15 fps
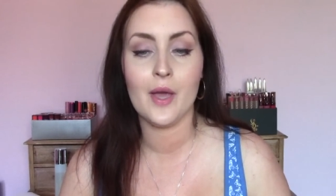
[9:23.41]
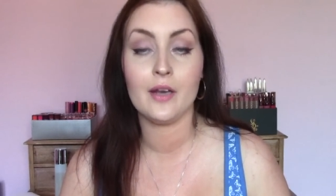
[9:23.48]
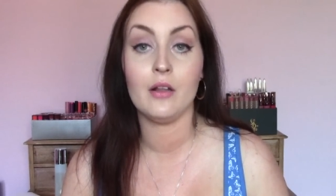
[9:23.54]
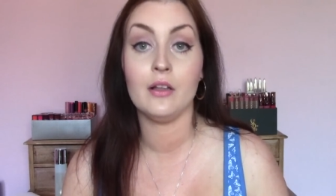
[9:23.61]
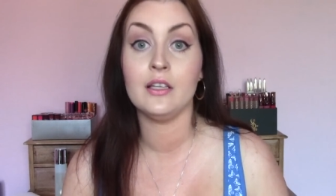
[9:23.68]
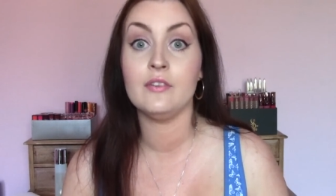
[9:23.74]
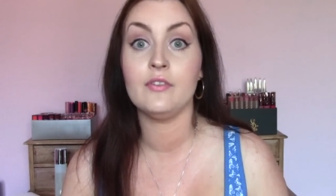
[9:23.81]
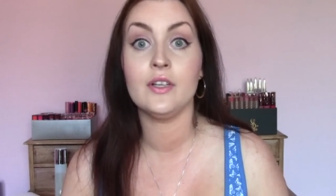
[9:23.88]
And
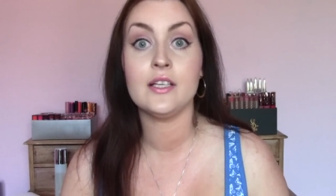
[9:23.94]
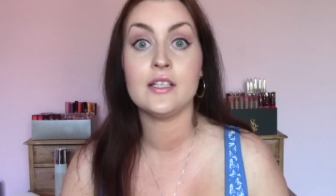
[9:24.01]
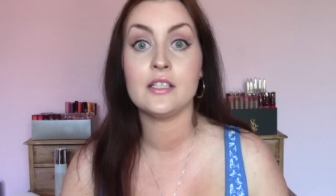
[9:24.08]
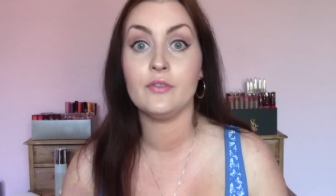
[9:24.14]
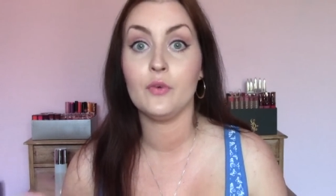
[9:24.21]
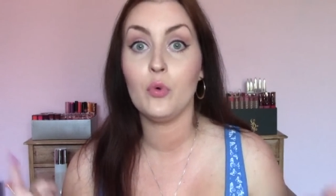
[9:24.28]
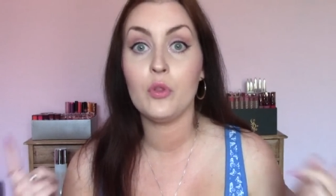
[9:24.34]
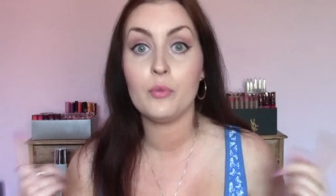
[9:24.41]
I'll leave a
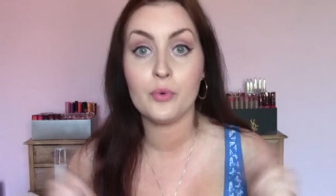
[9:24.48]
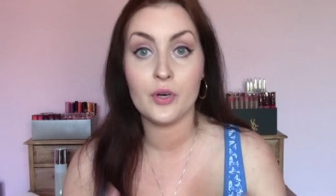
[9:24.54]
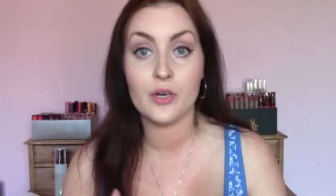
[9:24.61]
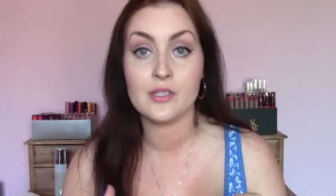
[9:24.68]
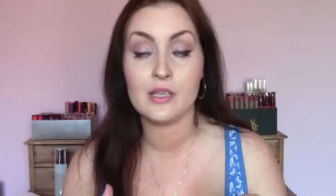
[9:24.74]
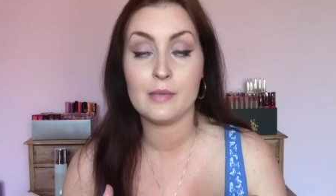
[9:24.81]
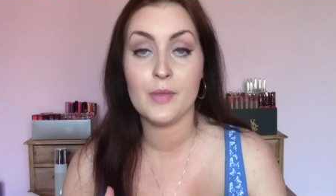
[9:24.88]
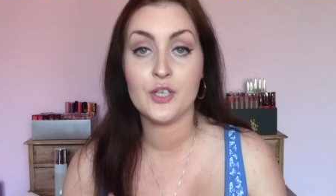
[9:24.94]
list of all the
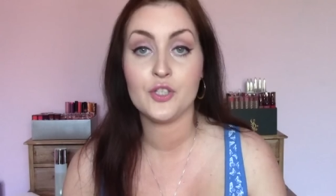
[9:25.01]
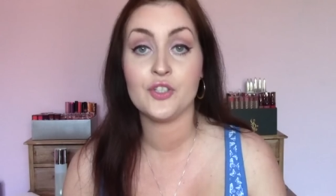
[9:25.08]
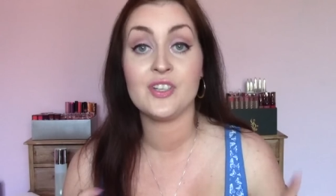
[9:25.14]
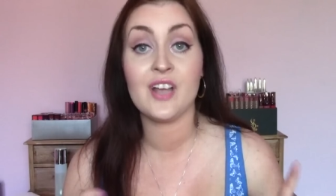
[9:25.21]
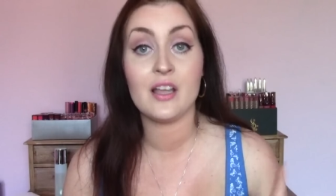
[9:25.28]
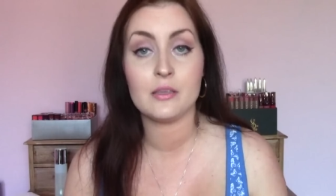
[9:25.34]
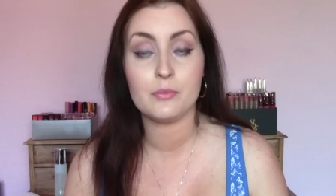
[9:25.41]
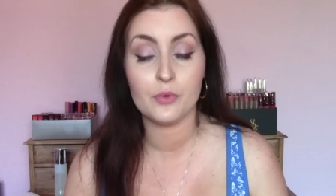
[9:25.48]
products I
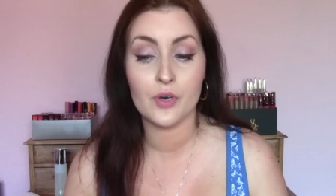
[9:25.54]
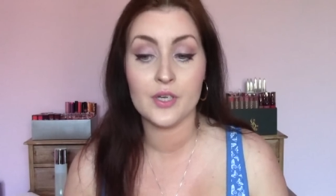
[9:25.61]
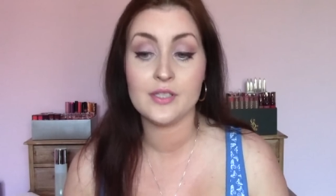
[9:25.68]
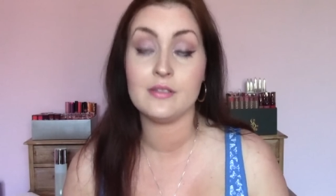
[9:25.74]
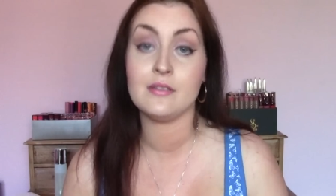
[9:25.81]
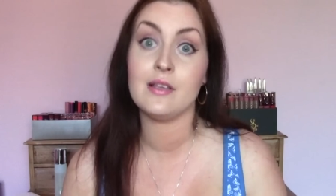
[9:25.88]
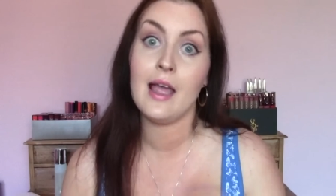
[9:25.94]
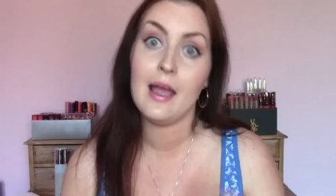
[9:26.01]
mentioned and the
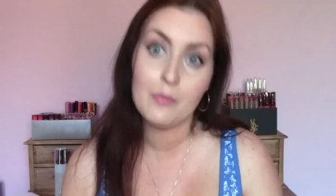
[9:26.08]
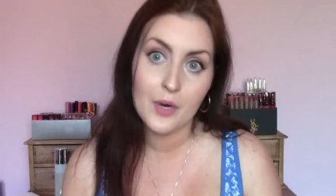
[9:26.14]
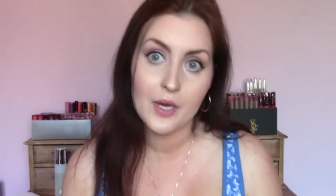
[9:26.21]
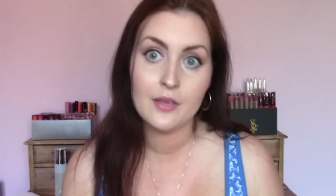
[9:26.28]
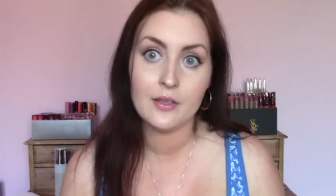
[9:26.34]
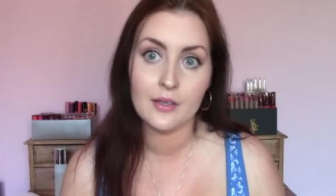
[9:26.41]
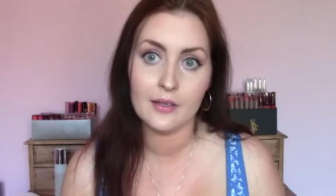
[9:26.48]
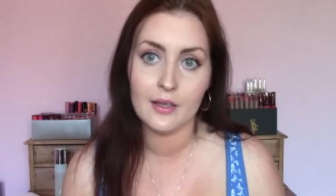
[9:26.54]
prices and
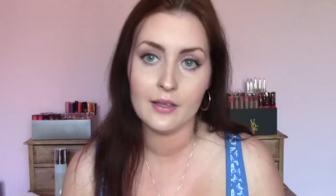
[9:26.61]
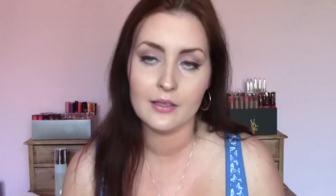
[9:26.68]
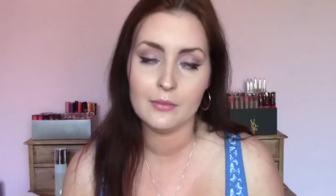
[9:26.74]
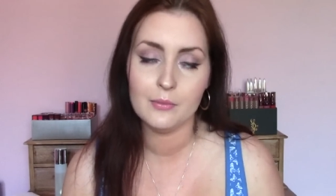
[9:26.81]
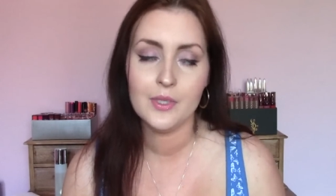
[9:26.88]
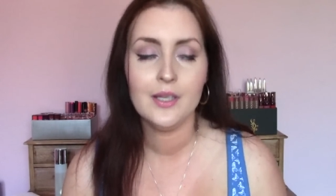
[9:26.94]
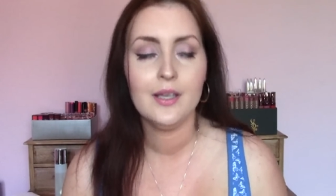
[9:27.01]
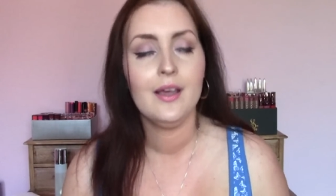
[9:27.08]
where you can get
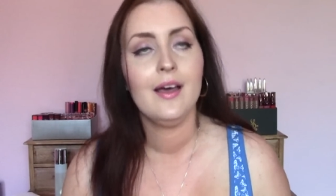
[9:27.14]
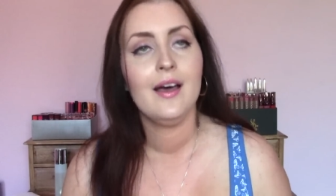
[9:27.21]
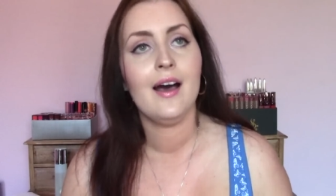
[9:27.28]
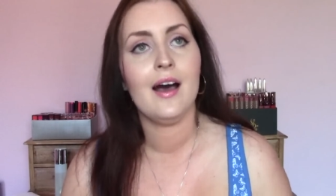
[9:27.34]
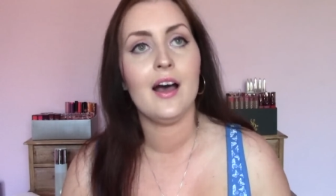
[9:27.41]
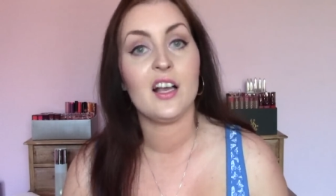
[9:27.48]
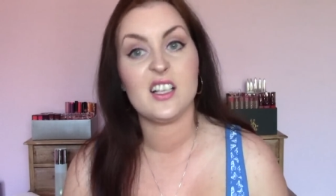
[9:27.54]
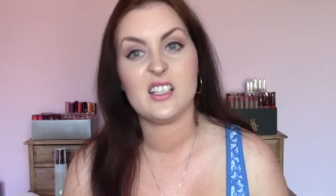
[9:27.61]
them,
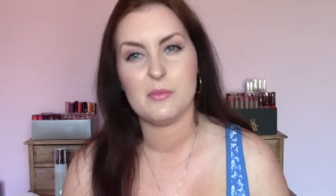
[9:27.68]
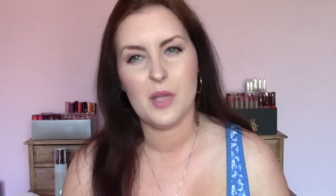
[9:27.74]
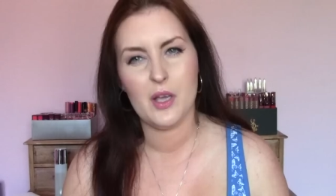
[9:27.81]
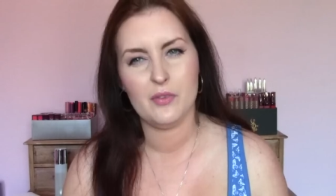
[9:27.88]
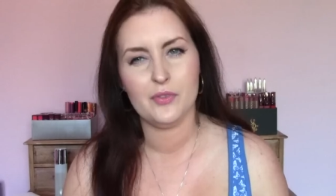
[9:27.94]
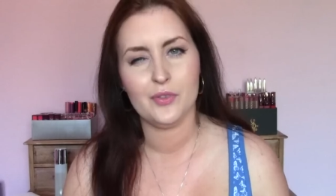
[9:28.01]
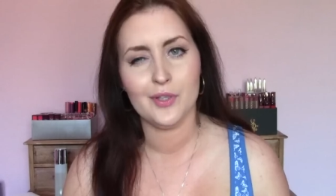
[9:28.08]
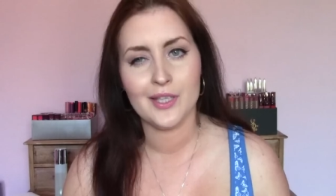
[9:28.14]
because uh, I'm
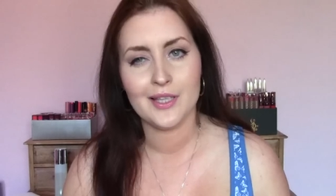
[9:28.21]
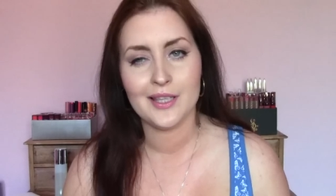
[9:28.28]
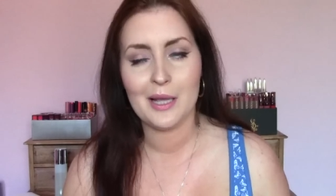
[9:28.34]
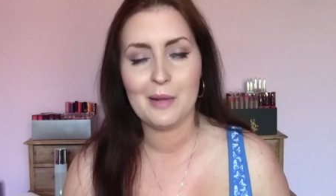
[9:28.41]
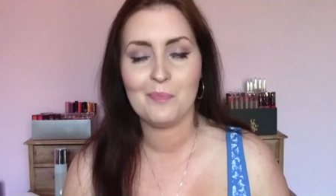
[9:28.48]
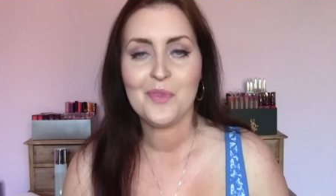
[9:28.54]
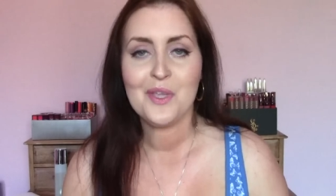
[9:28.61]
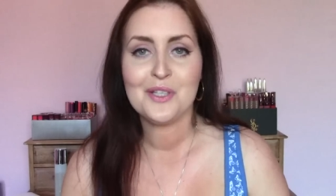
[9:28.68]
helpful like
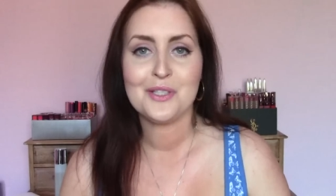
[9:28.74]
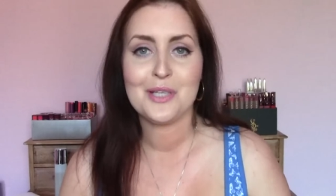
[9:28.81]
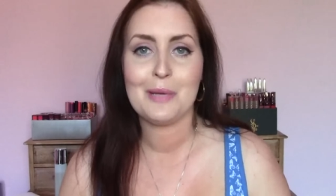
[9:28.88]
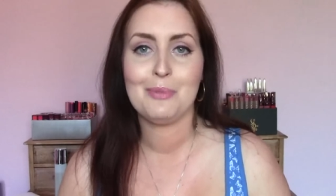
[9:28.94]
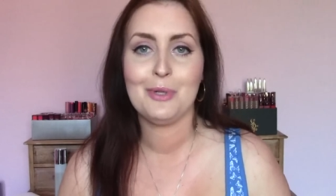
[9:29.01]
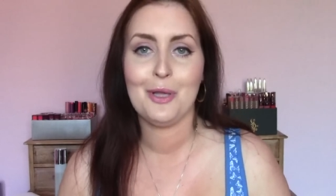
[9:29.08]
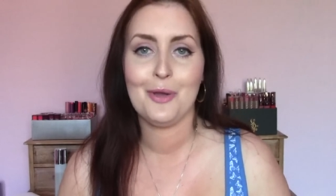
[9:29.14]
that, down